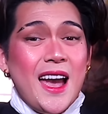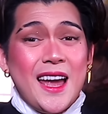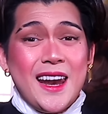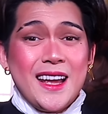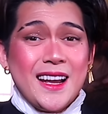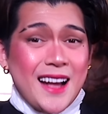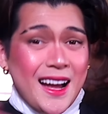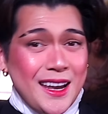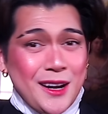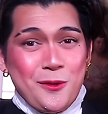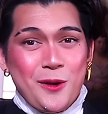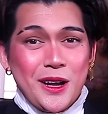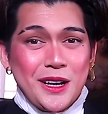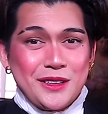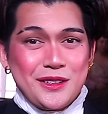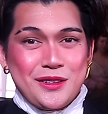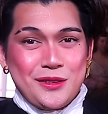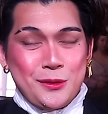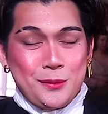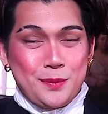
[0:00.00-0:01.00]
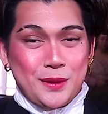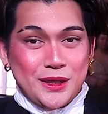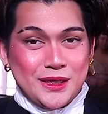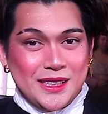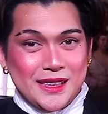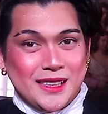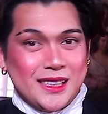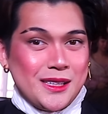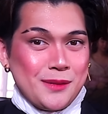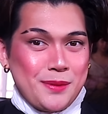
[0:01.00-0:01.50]
And I kind of wanted to
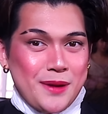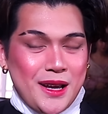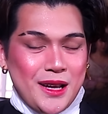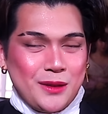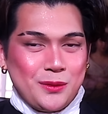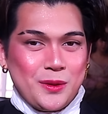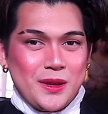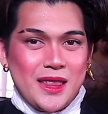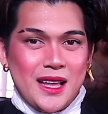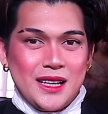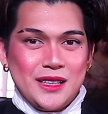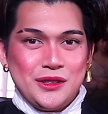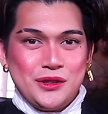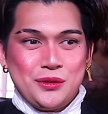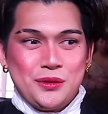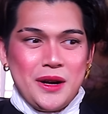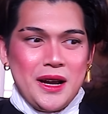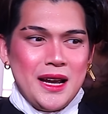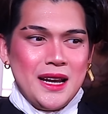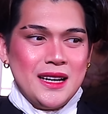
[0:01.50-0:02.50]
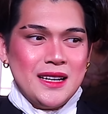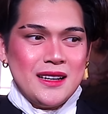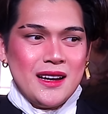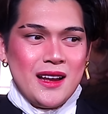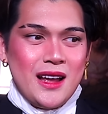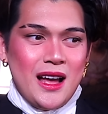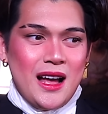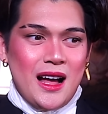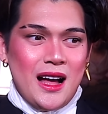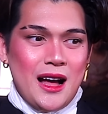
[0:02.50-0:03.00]
participate with that trend,
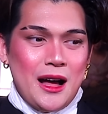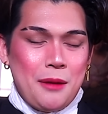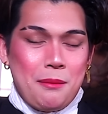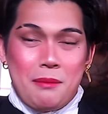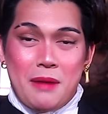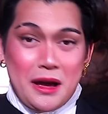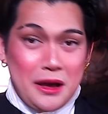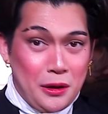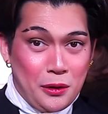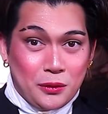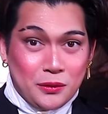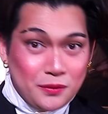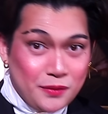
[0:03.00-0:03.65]
um, my own